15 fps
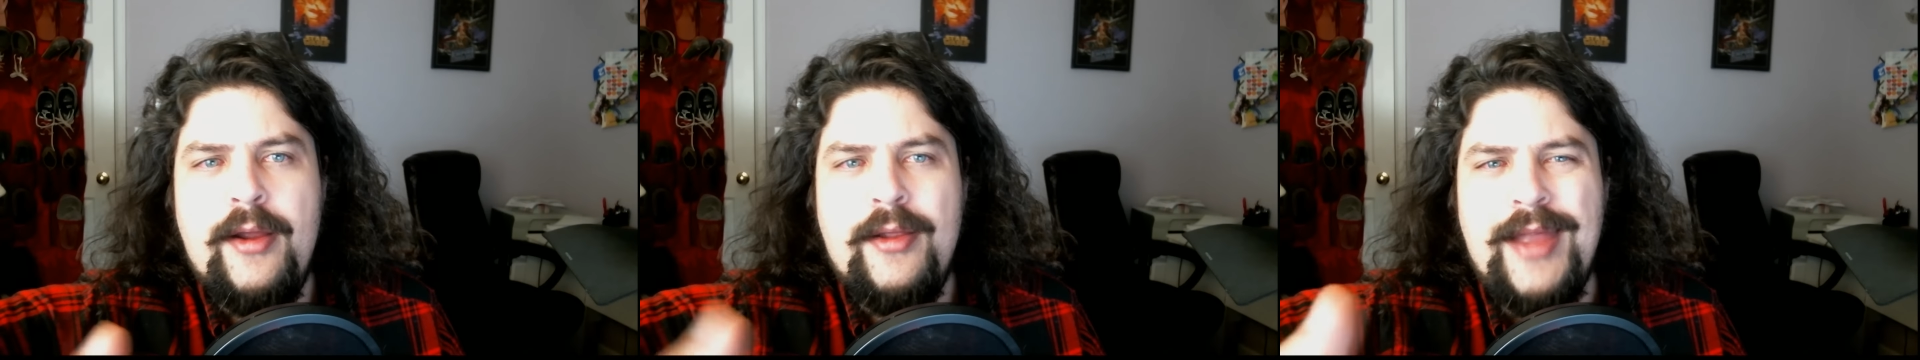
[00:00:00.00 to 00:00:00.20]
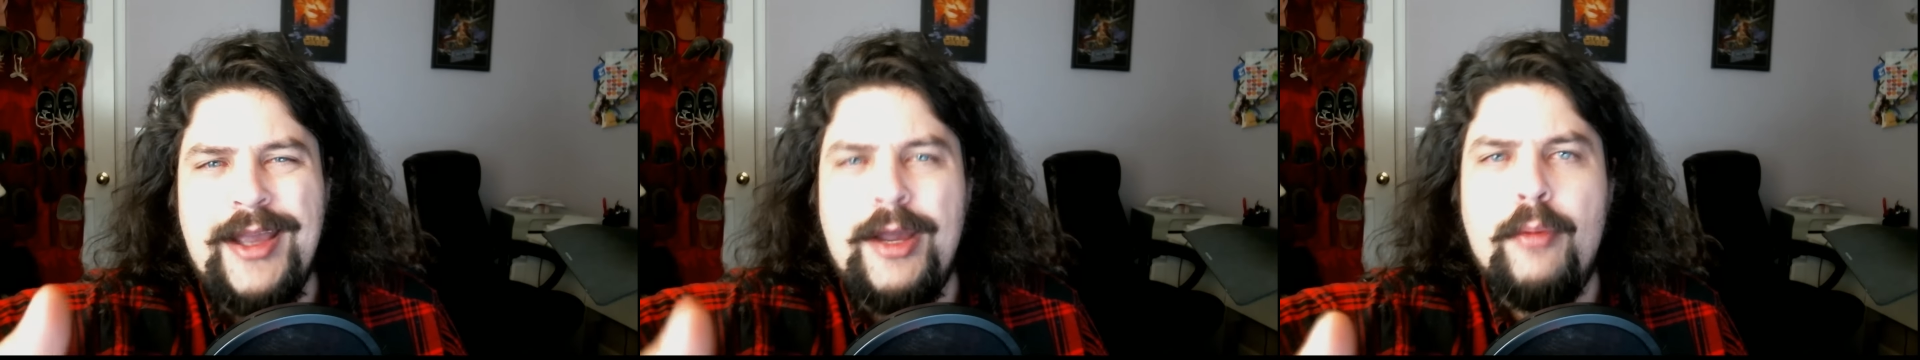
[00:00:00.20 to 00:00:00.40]

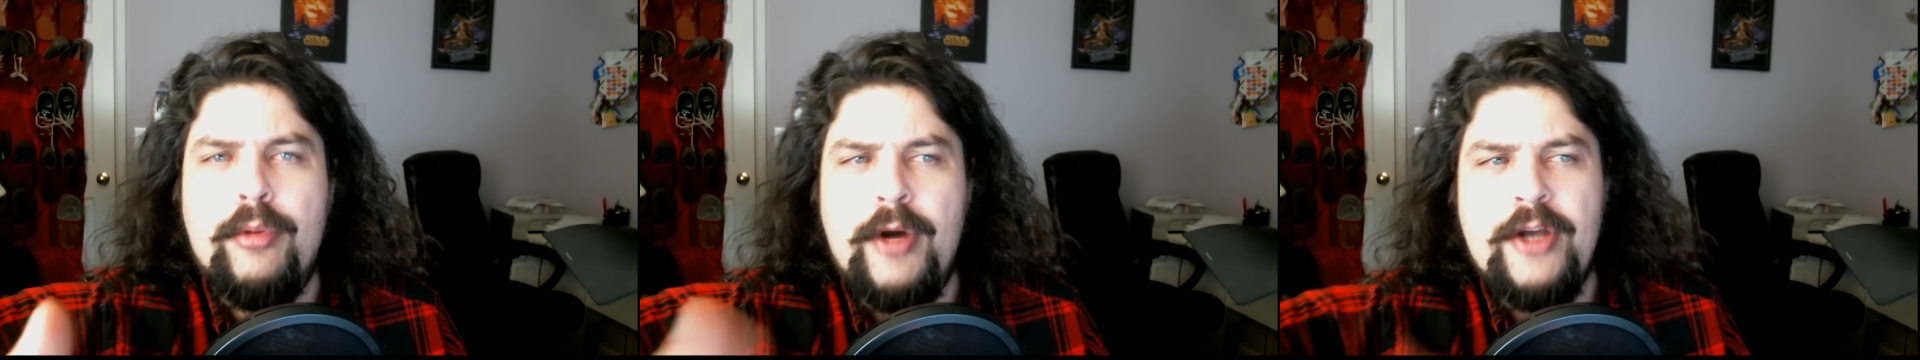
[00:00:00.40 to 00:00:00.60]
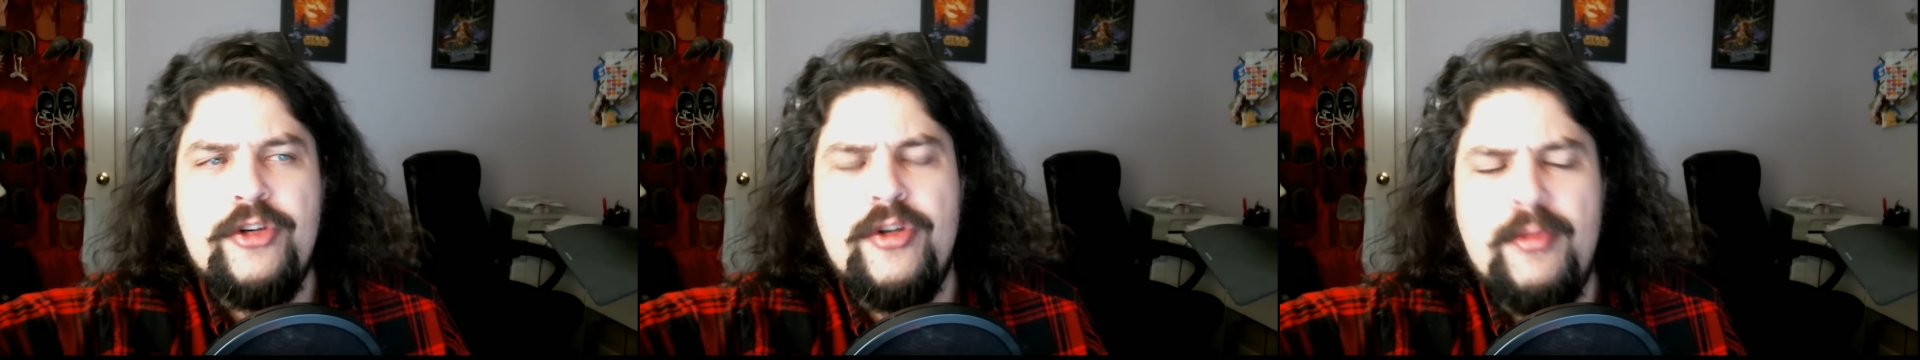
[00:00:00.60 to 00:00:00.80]
that
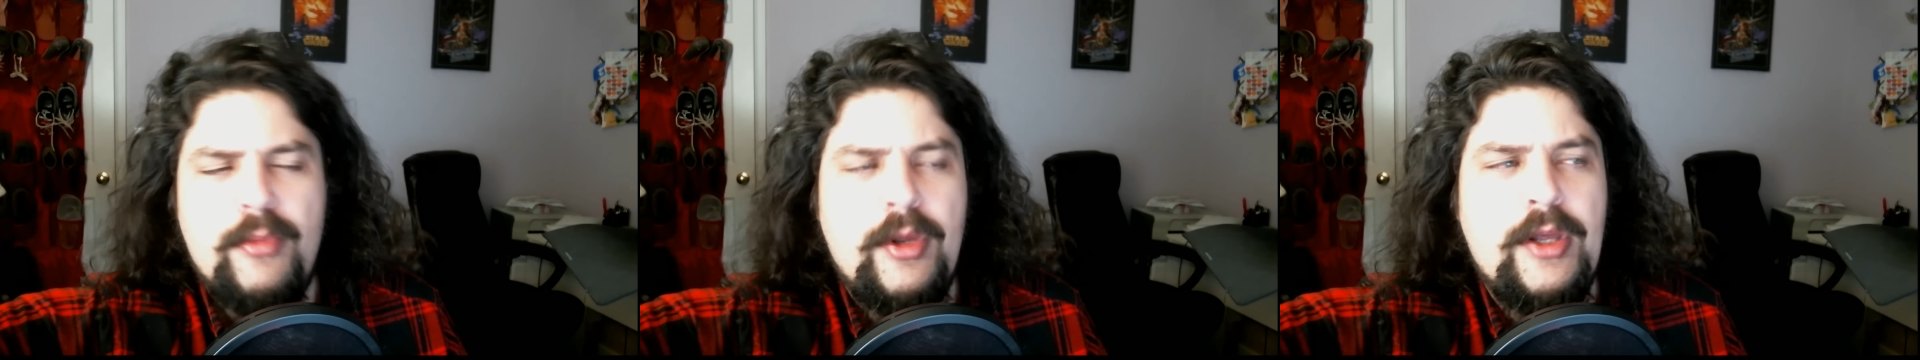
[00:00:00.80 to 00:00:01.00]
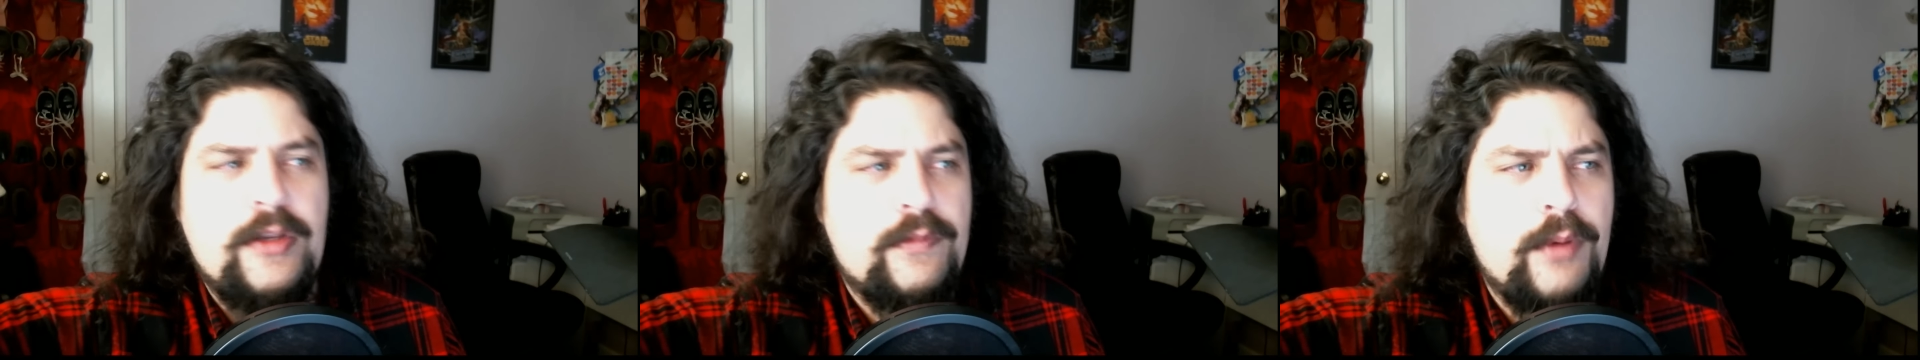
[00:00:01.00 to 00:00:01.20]
compression
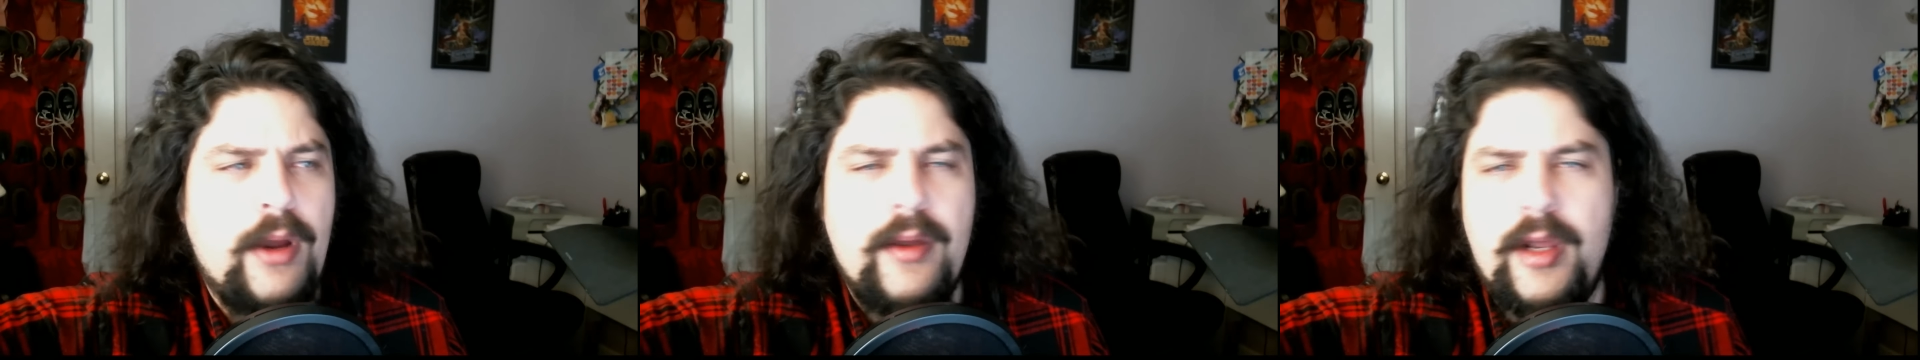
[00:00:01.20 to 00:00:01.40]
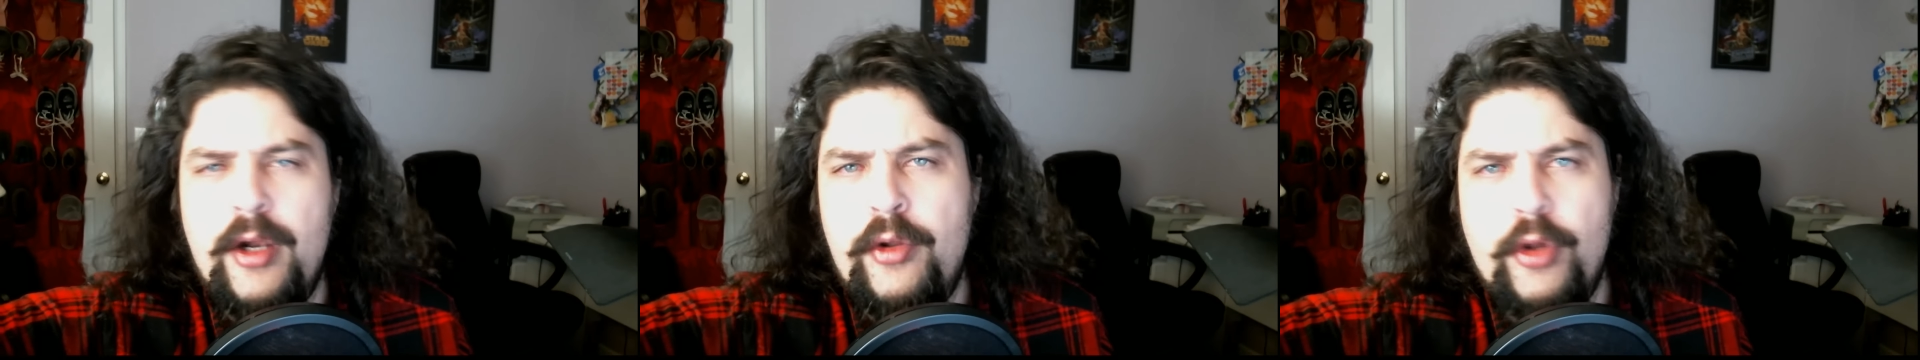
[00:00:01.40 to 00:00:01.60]
is
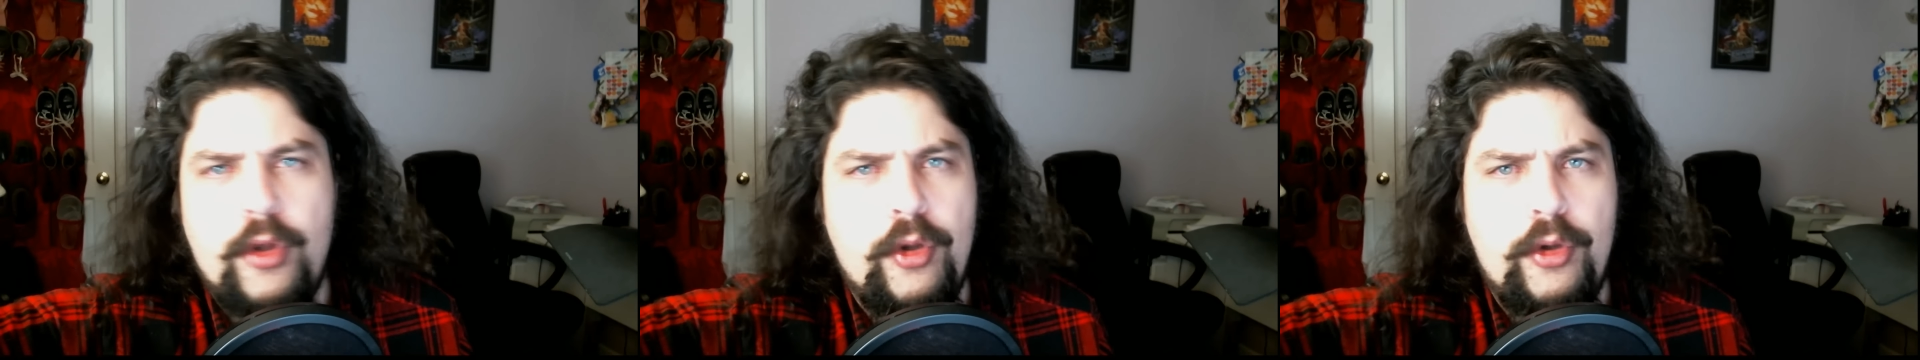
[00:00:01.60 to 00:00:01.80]
probably going to look a